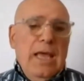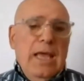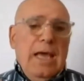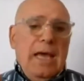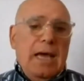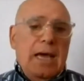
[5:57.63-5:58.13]

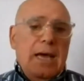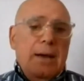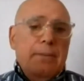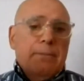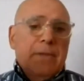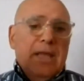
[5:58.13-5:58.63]

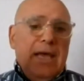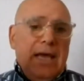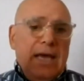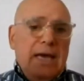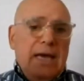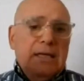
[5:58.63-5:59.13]
And
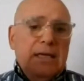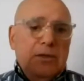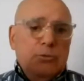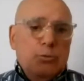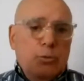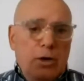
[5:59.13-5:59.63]

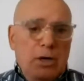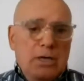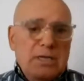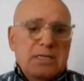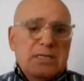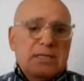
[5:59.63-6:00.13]
it
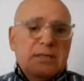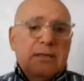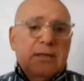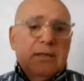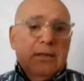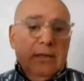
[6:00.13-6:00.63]

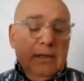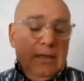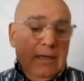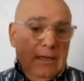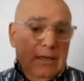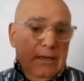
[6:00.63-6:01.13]
was,
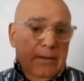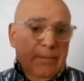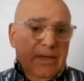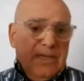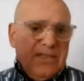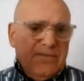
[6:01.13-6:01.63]

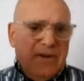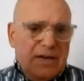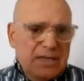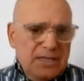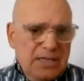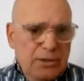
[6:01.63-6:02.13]
as far as